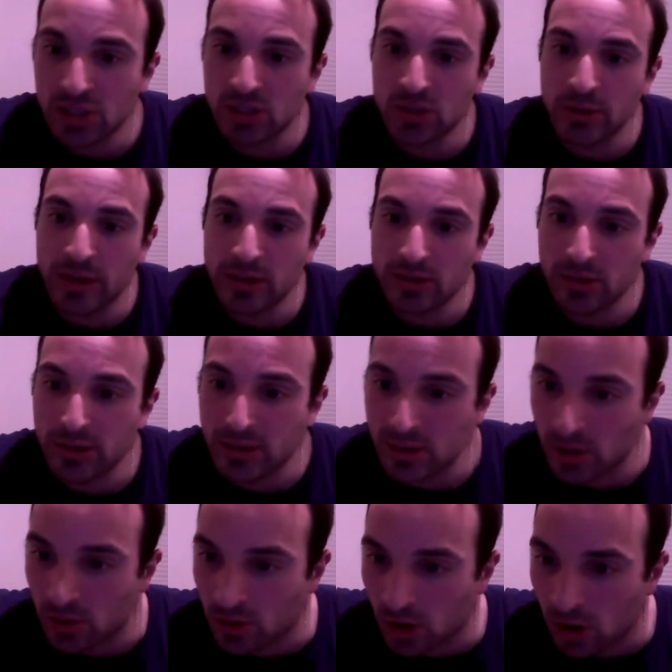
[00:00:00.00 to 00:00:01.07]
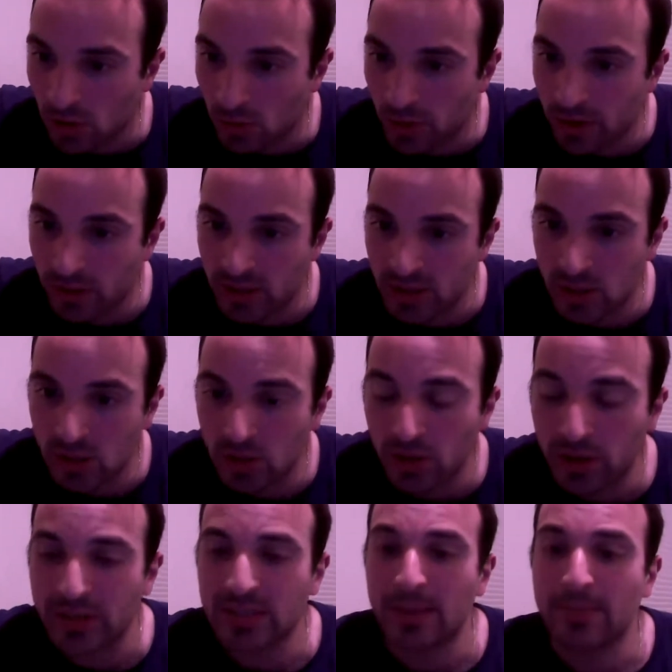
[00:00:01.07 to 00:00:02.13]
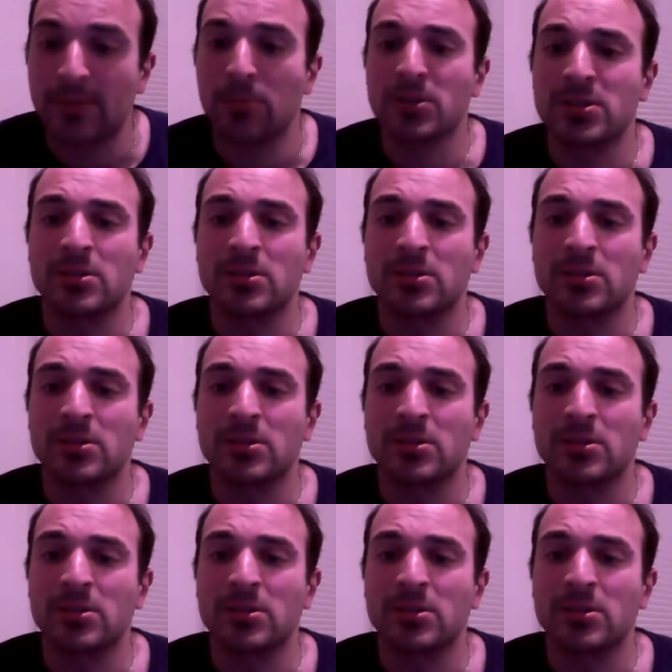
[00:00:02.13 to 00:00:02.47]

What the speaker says: to enter the zone all the way to the circle. Unacceptable.